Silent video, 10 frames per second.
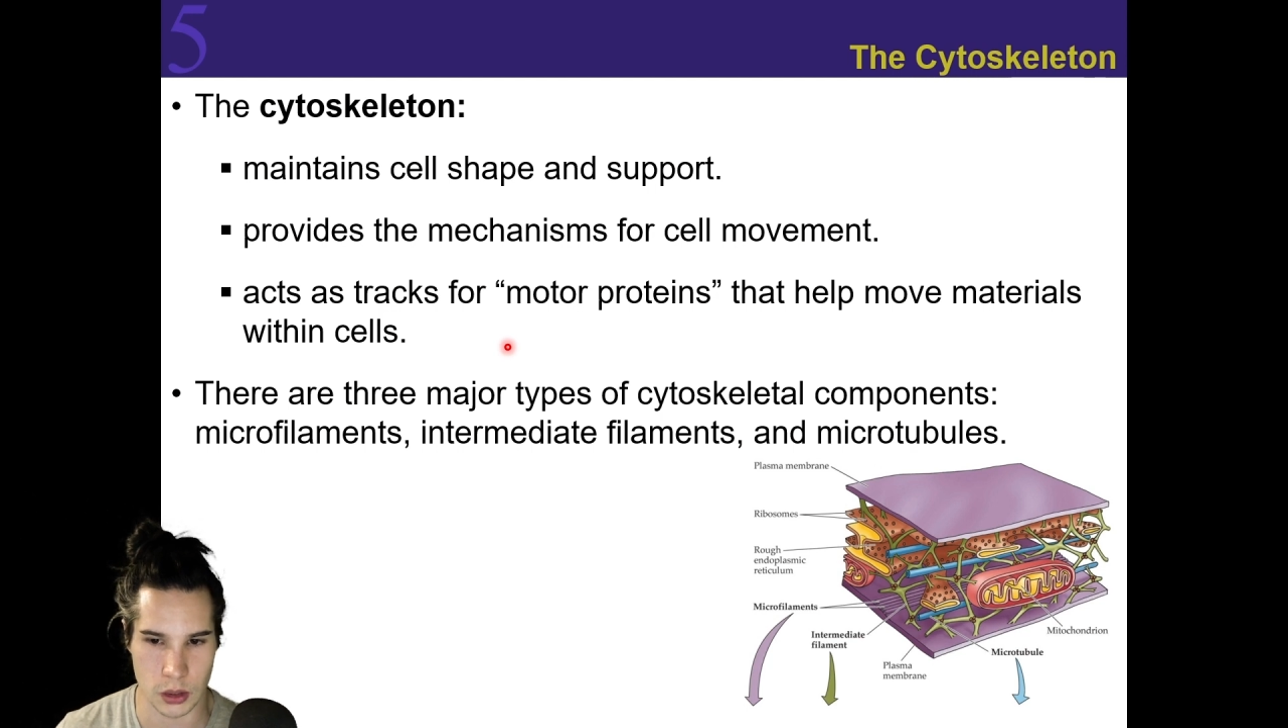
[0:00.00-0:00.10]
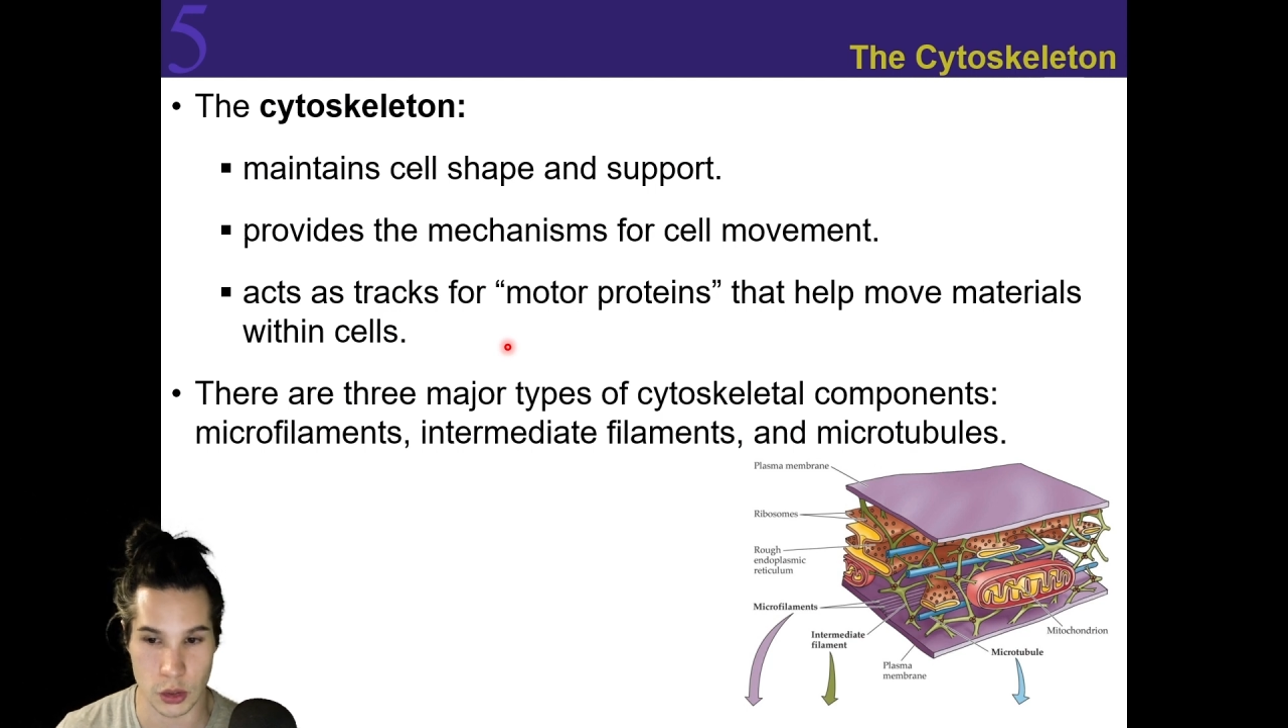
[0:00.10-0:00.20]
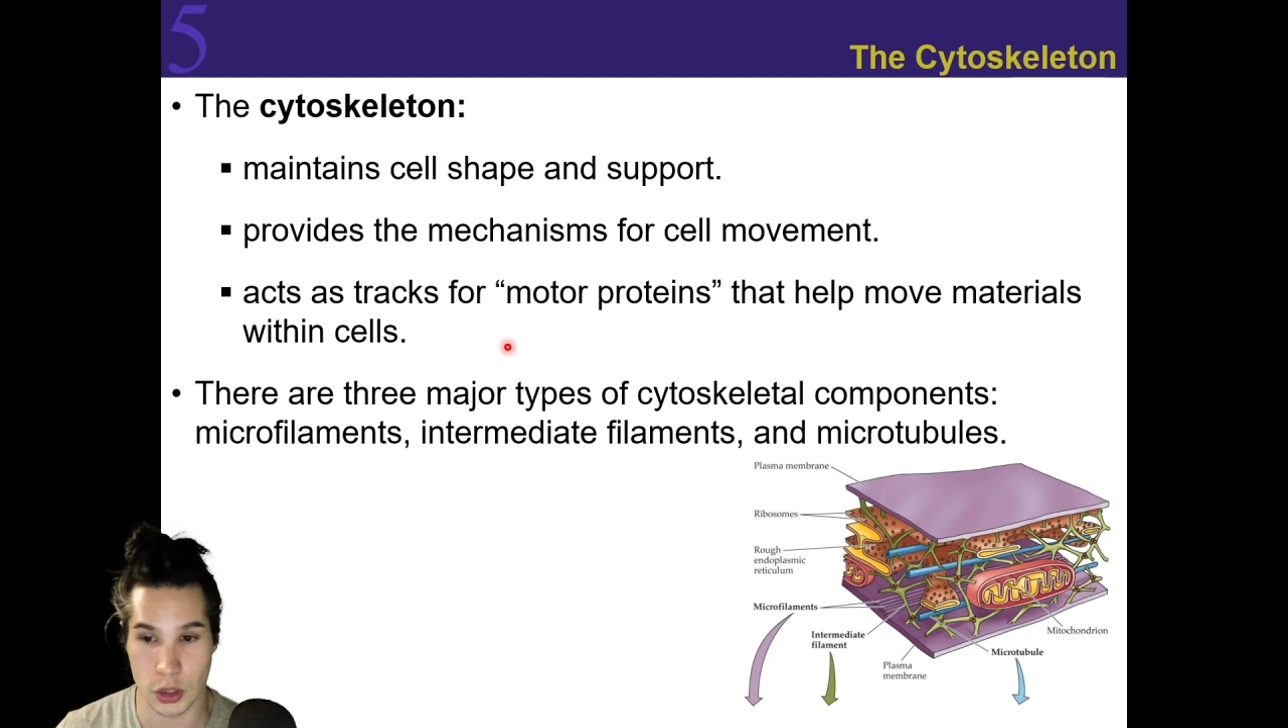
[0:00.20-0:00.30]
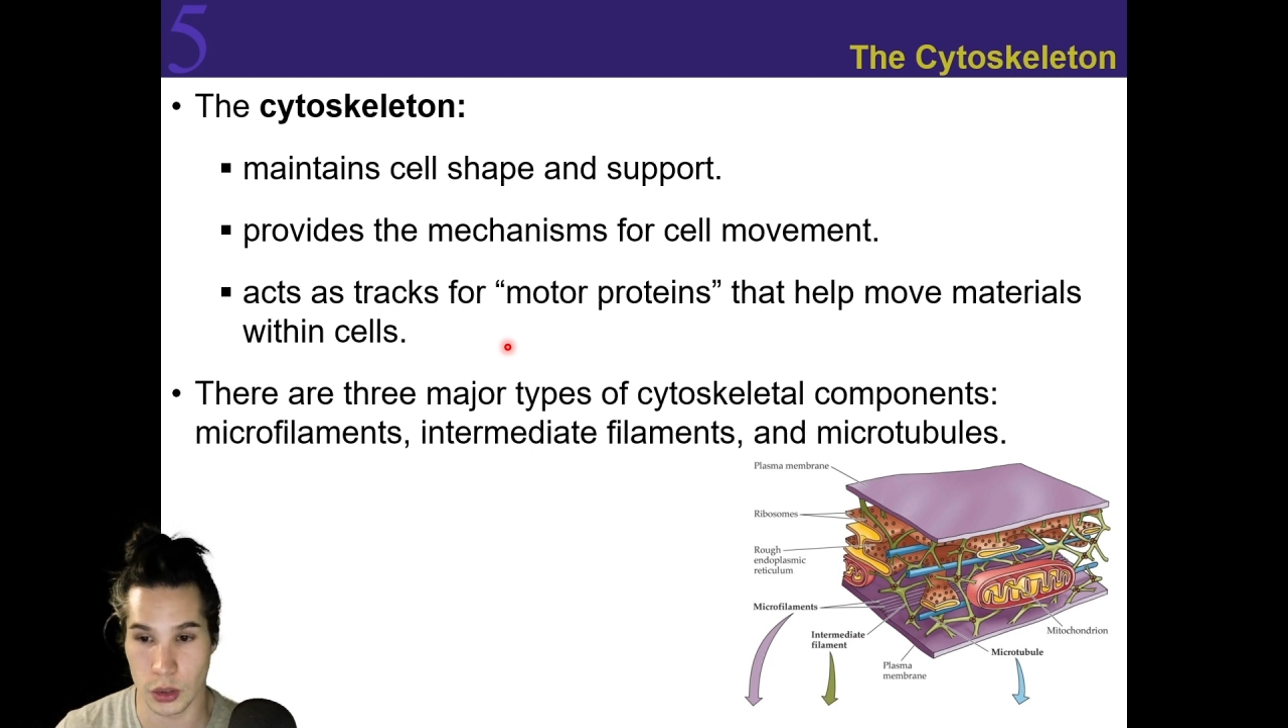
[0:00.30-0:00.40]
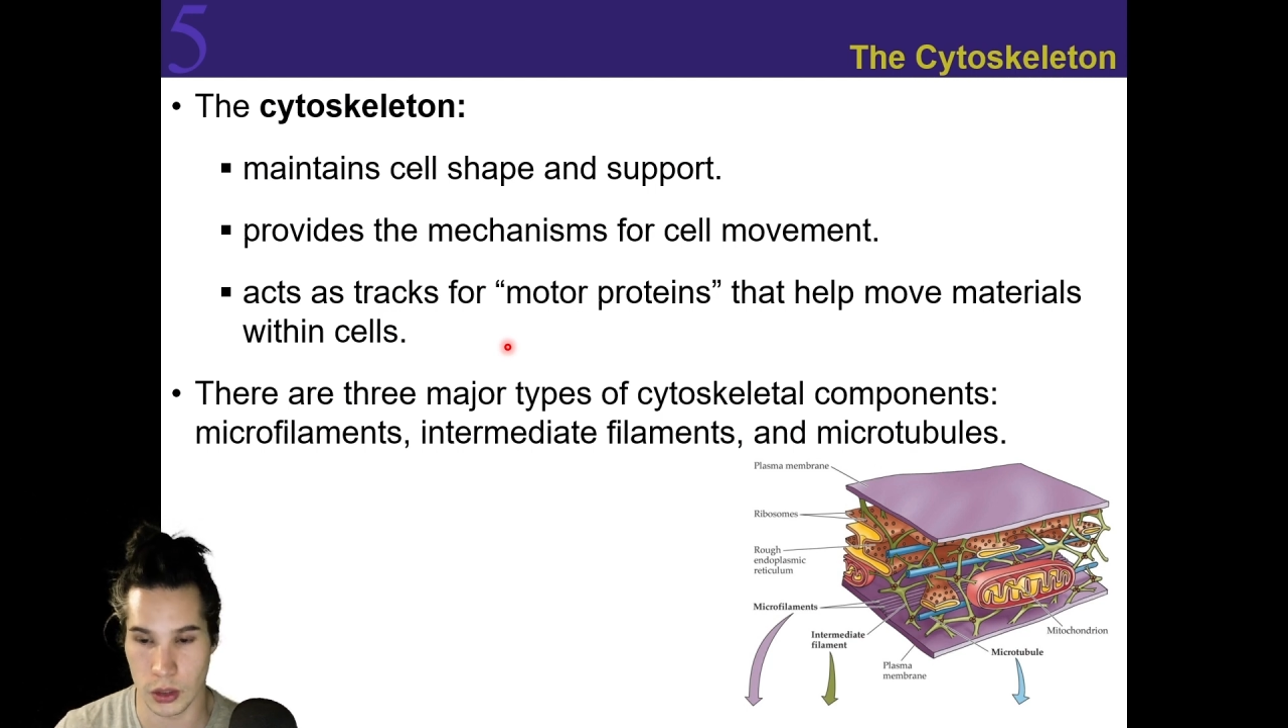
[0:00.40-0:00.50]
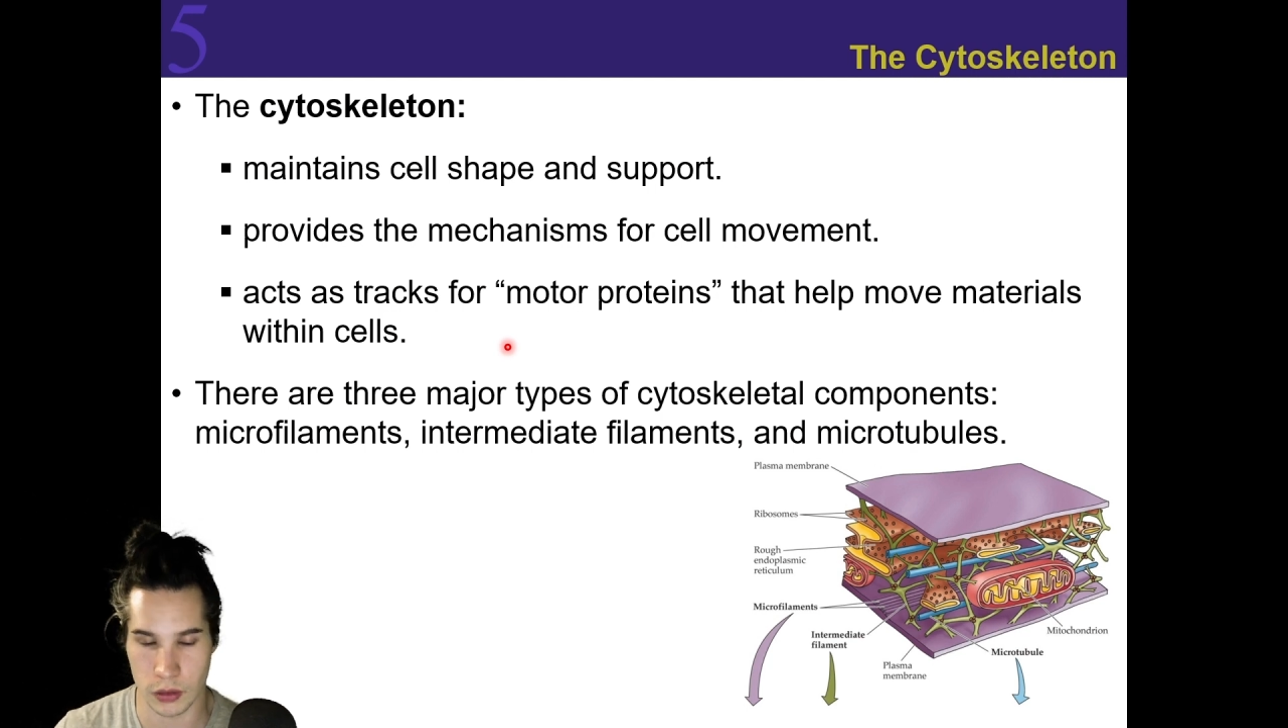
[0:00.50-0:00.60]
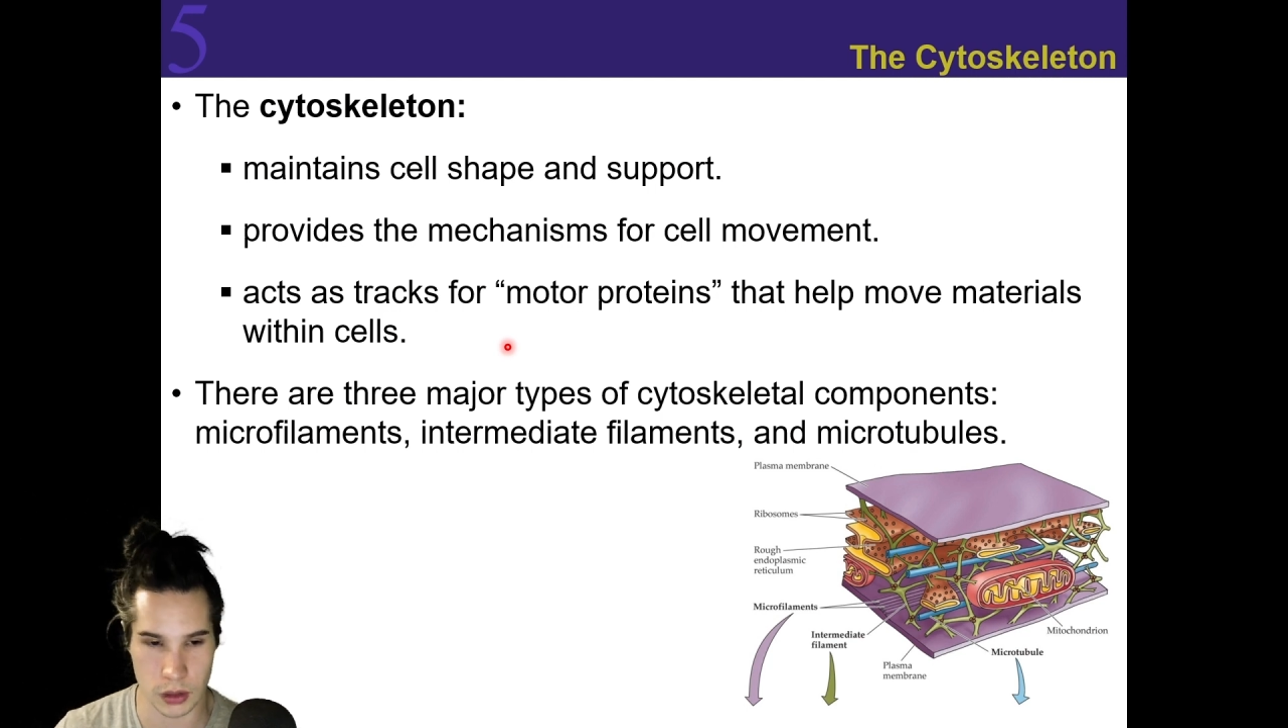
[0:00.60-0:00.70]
or two different